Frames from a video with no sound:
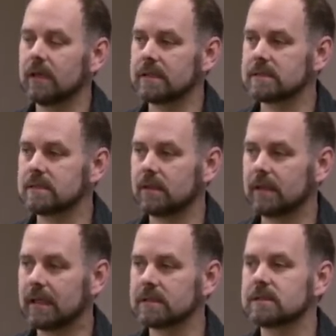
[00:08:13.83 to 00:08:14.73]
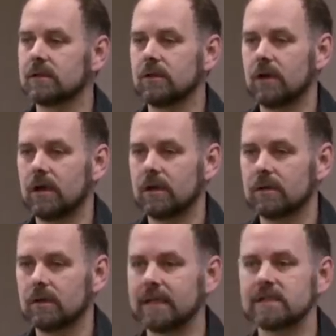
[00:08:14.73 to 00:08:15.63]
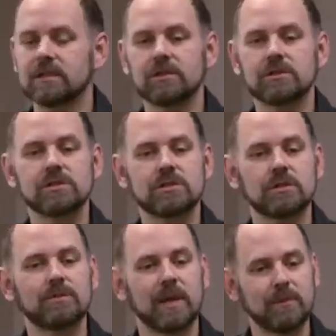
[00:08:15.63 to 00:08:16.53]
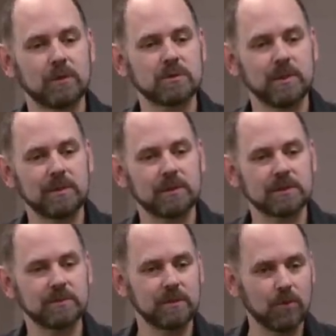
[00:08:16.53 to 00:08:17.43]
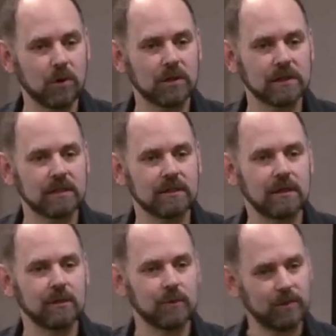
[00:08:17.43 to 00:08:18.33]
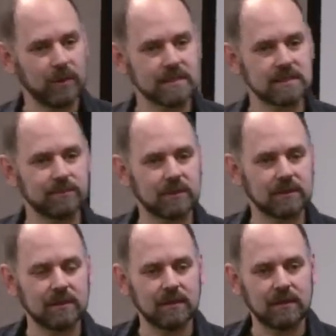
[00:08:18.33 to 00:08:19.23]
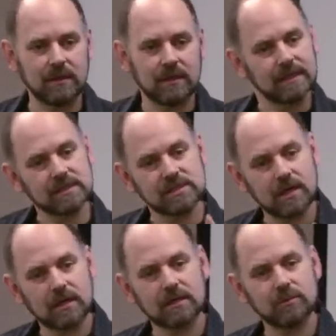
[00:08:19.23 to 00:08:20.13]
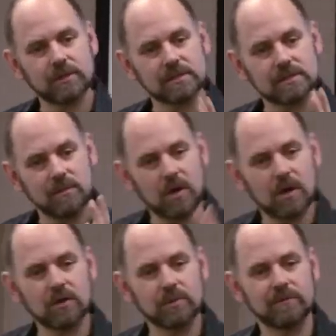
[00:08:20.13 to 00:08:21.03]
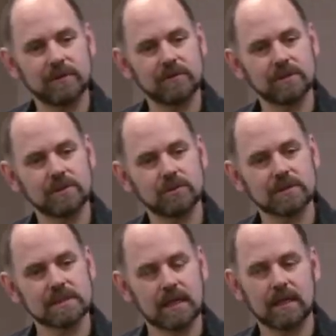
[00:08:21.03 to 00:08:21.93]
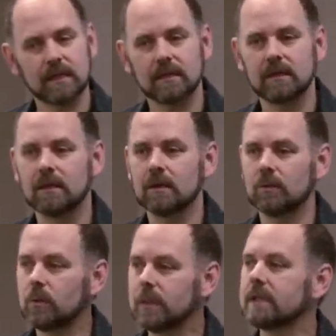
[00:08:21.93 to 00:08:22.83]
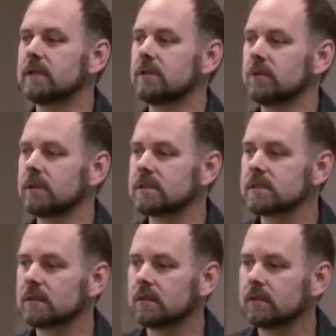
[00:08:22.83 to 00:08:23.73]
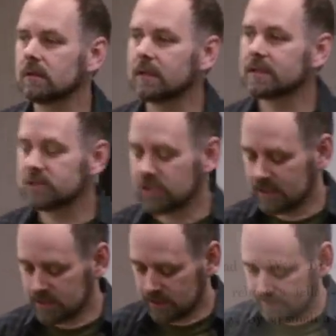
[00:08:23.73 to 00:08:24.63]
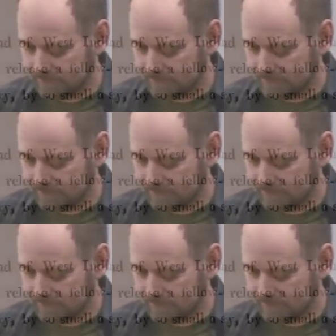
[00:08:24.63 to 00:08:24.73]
it's against the law, and it's understood by most people to be morally reprehensible. And it started with a small group of individuals saying, we can do this, let's change it.